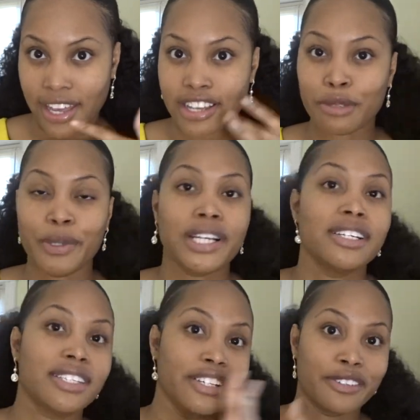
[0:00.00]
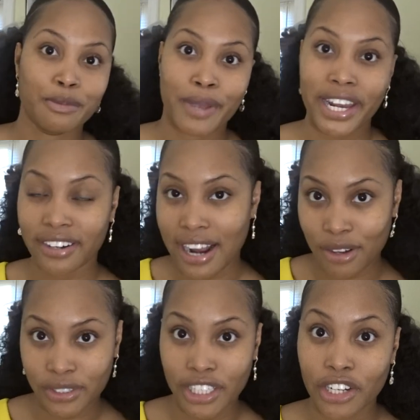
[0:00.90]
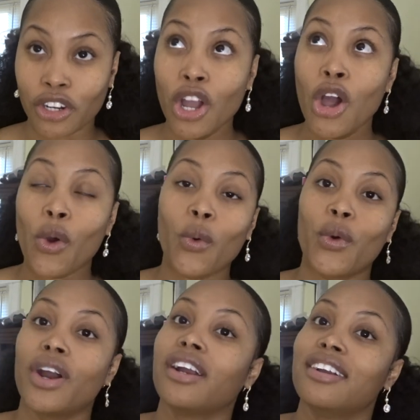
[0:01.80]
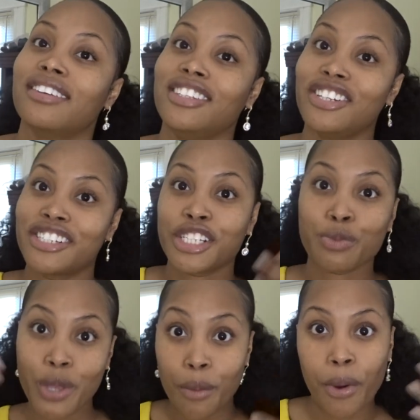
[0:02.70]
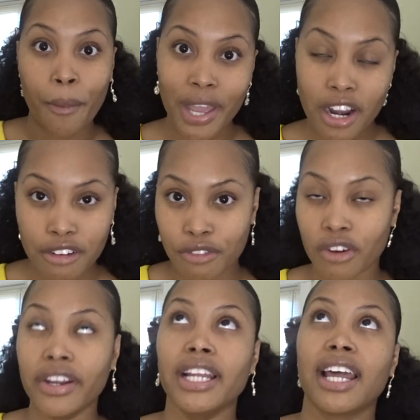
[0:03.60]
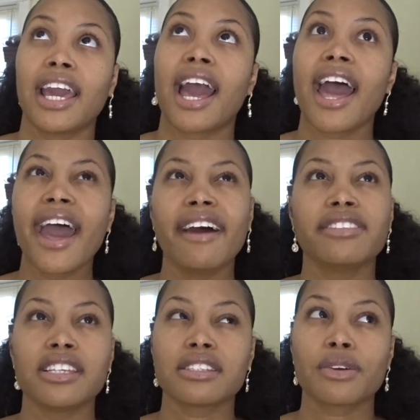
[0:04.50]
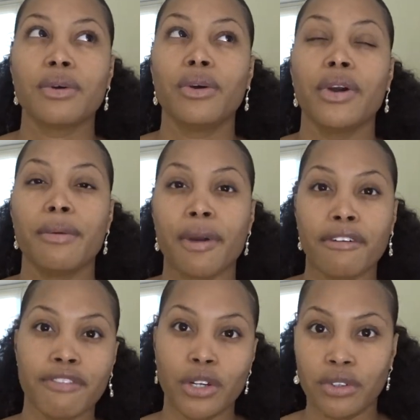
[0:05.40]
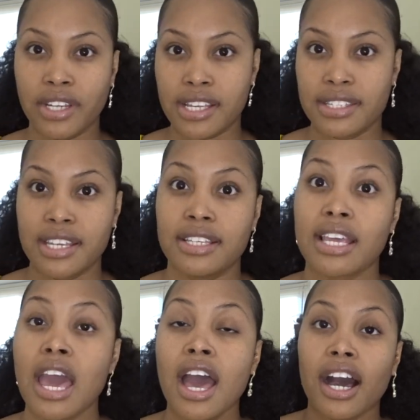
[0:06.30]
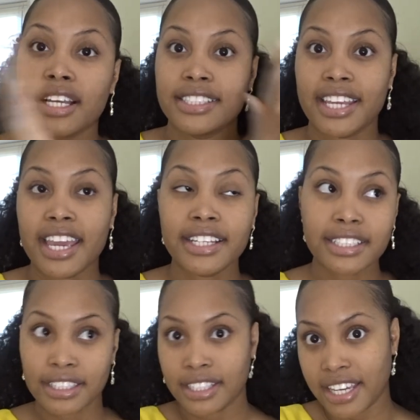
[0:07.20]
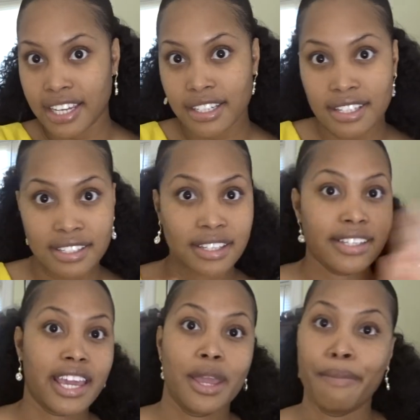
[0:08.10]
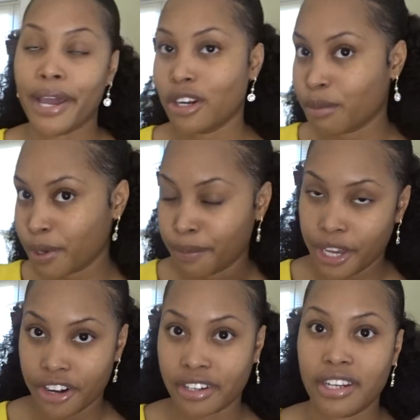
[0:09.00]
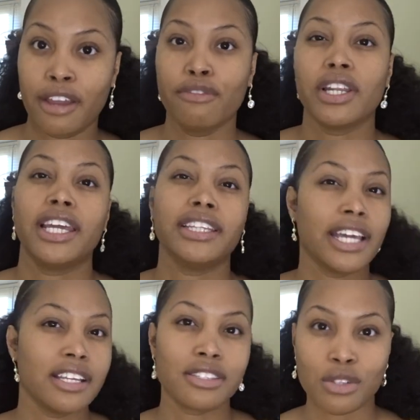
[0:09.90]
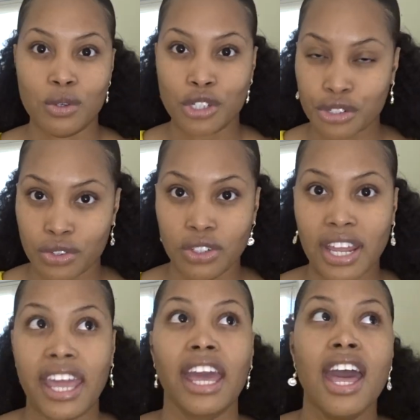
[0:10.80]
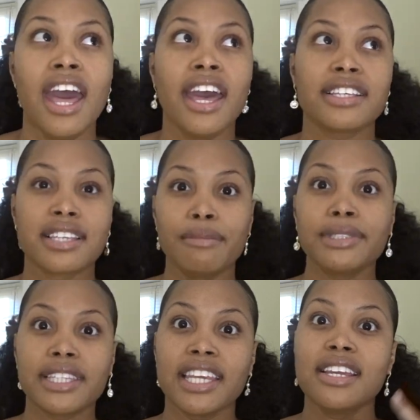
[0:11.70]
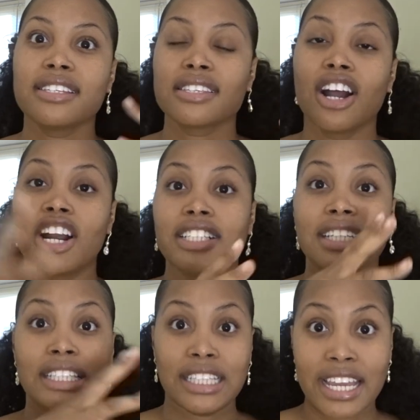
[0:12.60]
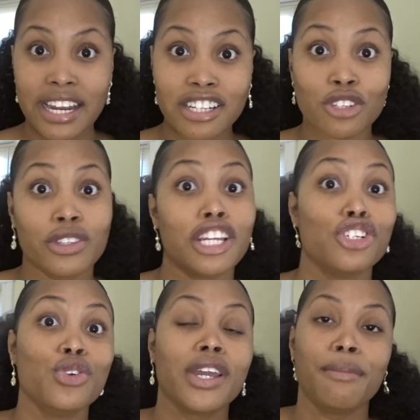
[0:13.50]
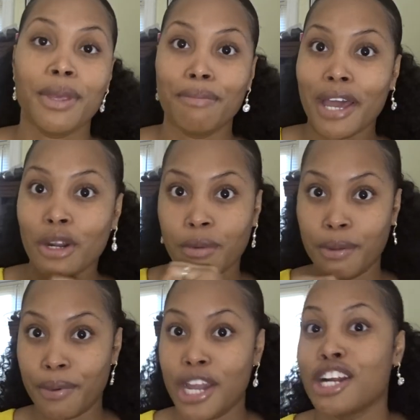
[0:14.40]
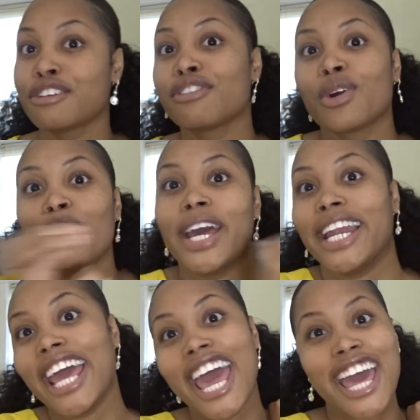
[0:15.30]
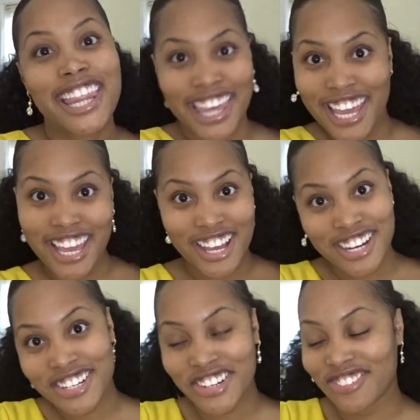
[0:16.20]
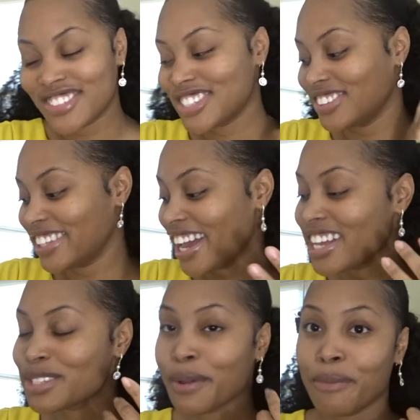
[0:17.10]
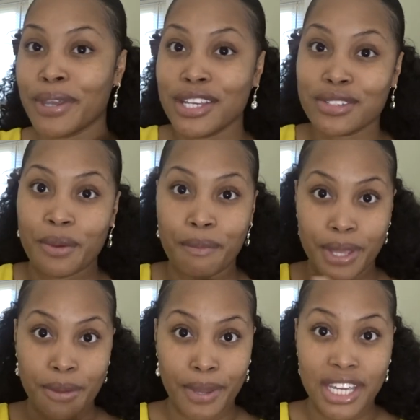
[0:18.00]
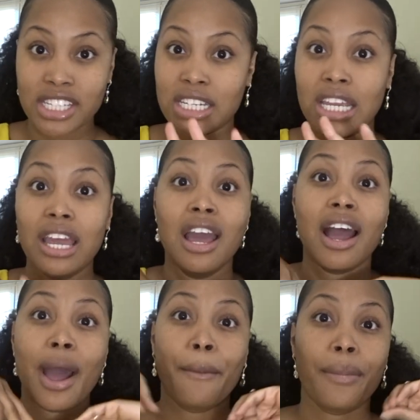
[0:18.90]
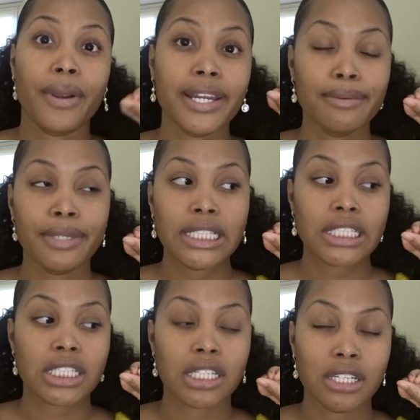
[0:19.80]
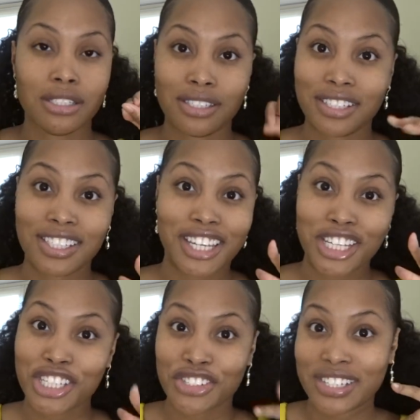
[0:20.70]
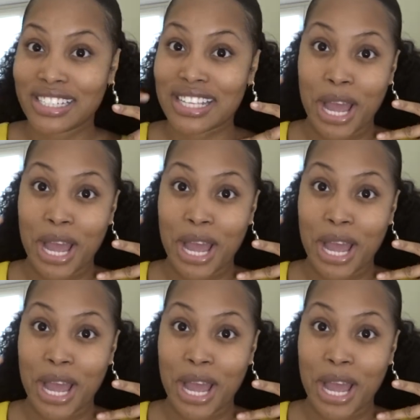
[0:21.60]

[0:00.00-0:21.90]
Like, it's because there's better out there, or you're just being prepared for it. Like, I have this quote in my phone that says, a day delayed is a day better prepared. And I feel like that's so true. Like, some things are delayed so that you can be better prepared for when they come. So that is my piece on being patient. I'm pretty much done getting dressed.